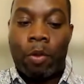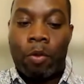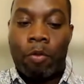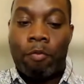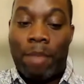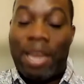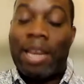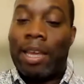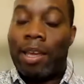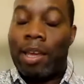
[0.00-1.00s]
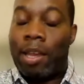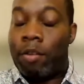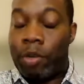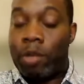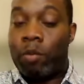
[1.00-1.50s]
meaning in
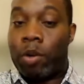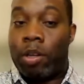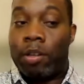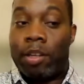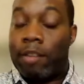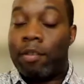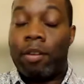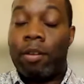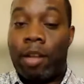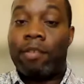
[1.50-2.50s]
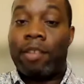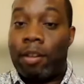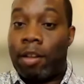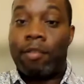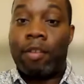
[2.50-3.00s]
the real world is lots
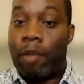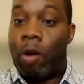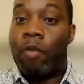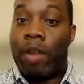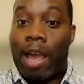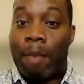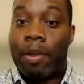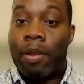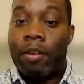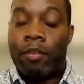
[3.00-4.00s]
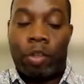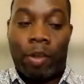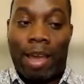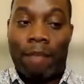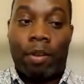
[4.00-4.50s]
and lots of overlap. So
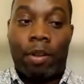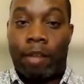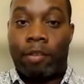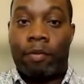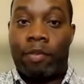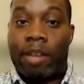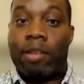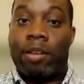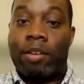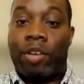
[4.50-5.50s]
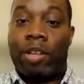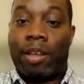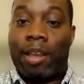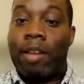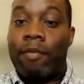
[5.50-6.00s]
you have lots of technology
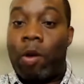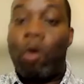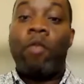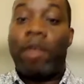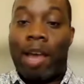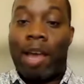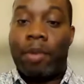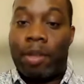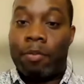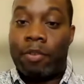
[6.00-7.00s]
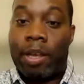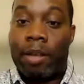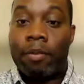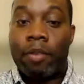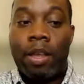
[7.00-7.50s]
that kind of overlap
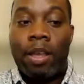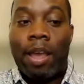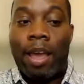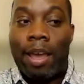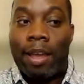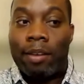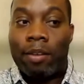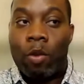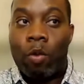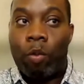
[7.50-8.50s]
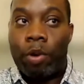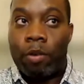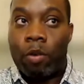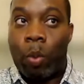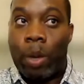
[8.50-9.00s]
themselves, and
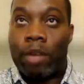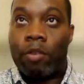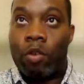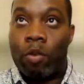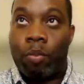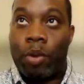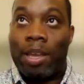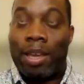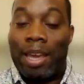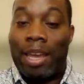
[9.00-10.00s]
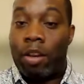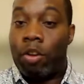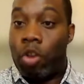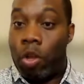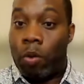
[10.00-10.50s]
we're quick to bring in
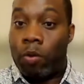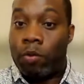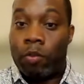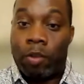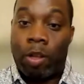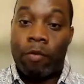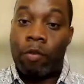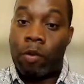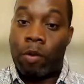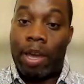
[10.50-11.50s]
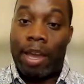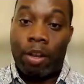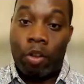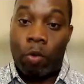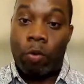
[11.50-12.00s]
new to solve for
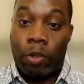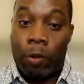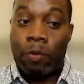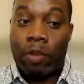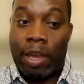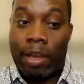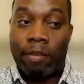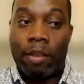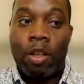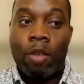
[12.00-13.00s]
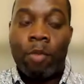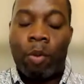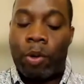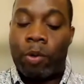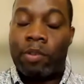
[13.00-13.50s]
a new use case, but
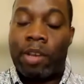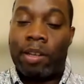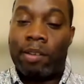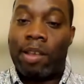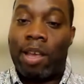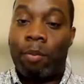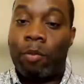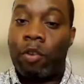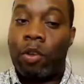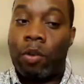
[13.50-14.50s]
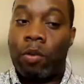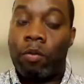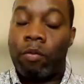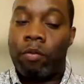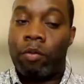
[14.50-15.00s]
we don't take the time to
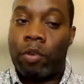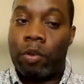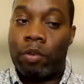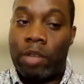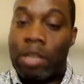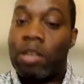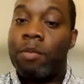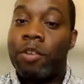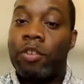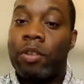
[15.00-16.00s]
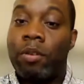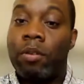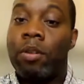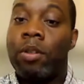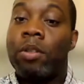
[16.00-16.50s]

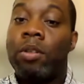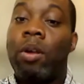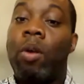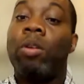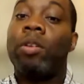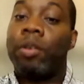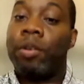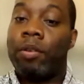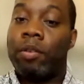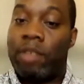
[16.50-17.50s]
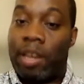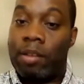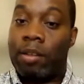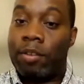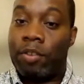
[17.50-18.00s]
decommission older
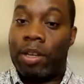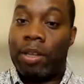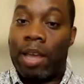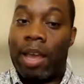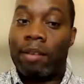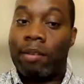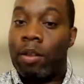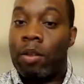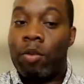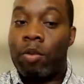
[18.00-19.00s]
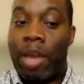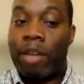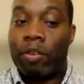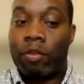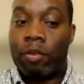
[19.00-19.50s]
technology that may
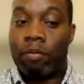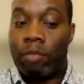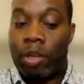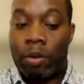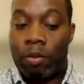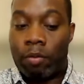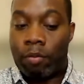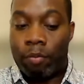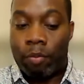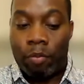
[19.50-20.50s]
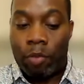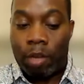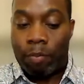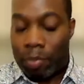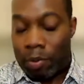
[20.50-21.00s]
just,
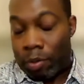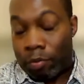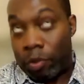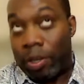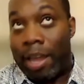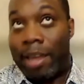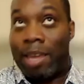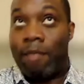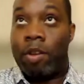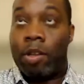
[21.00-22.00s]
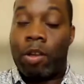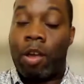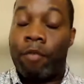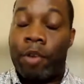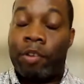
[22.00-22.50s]
not today give you the
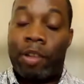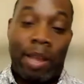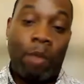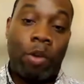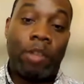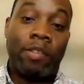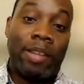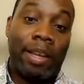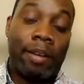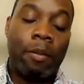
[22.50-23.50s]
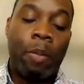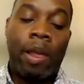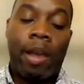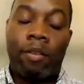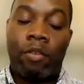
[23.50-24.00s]
coverage that they once did.
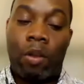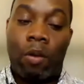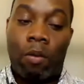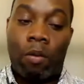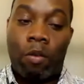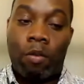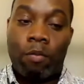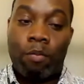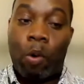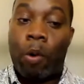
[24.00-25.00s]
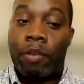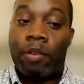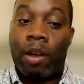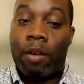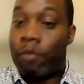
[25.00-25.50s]
And so boards
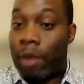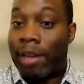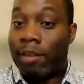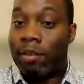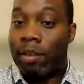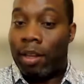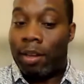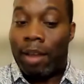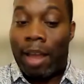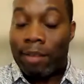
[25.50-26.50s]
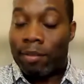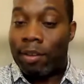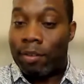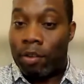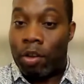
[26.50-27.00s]
are right in
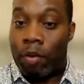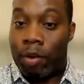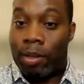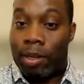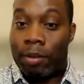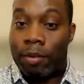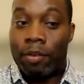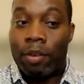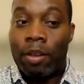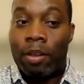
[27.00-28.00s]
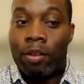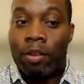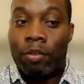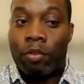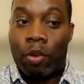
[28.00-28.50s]
asking security leaders
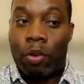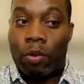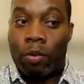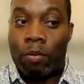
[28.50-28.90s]
to,